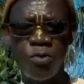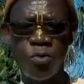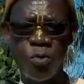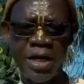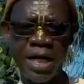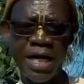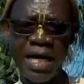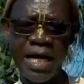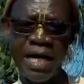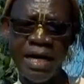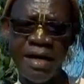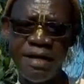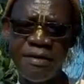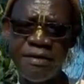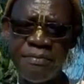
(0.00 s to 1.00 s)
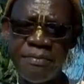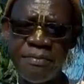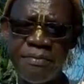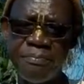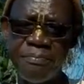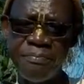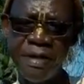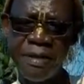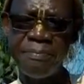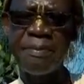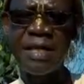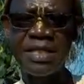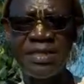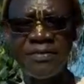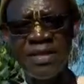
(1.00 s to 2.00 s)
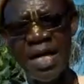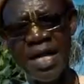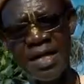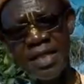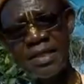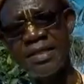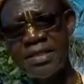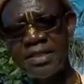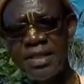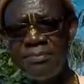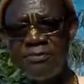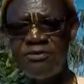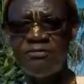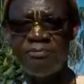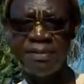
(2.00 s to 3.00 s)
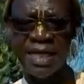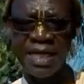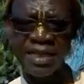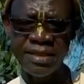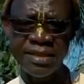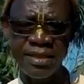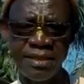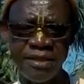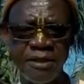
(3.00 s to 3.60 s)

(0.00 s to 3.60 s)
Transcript: We are members of the Hare Krishna movement